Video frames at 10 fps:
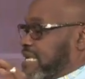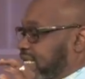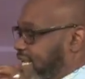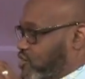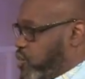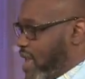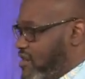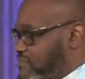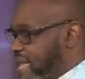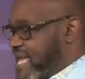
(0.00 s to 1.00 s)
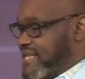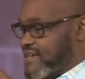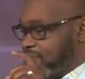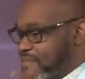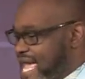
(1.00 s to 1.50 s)
get 12 men,
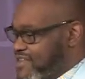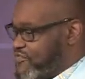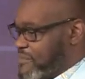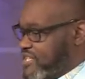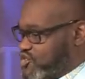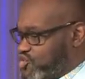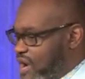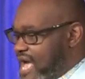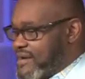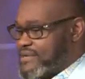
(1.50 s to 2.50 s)
a man from each tribe,